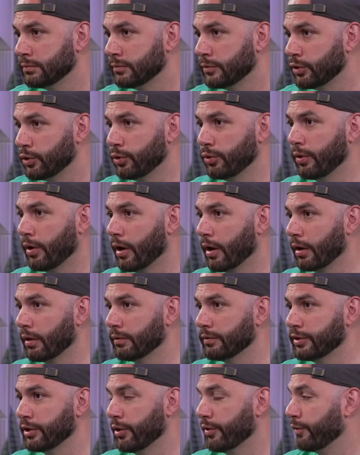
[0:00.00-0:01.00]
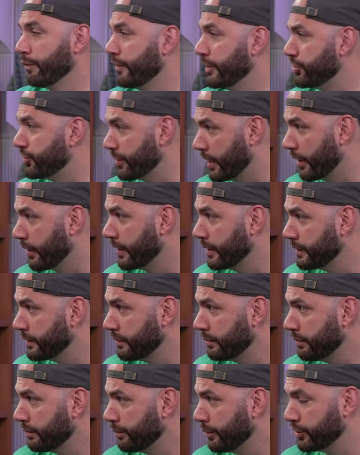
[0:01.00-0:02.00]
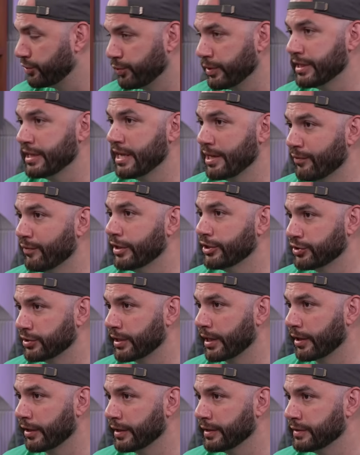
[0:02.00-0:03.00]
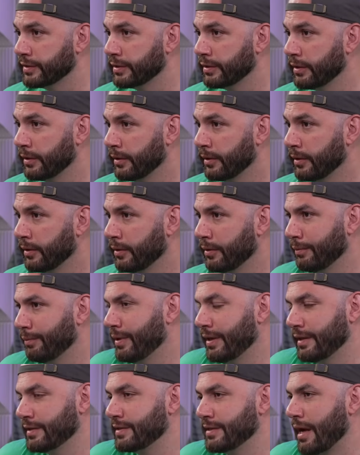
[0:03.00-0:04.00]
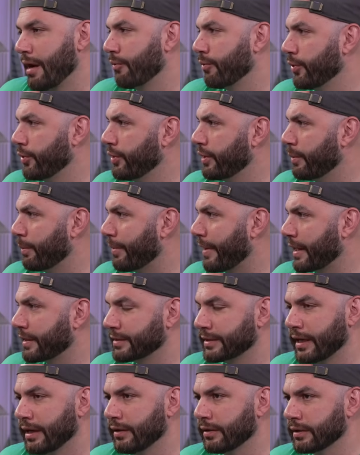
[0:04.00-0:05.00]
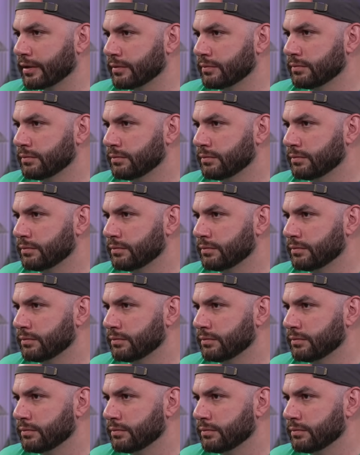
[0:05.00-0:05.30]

who are, they're visionaries, which we need visionaries, but it's not rooted in practicality.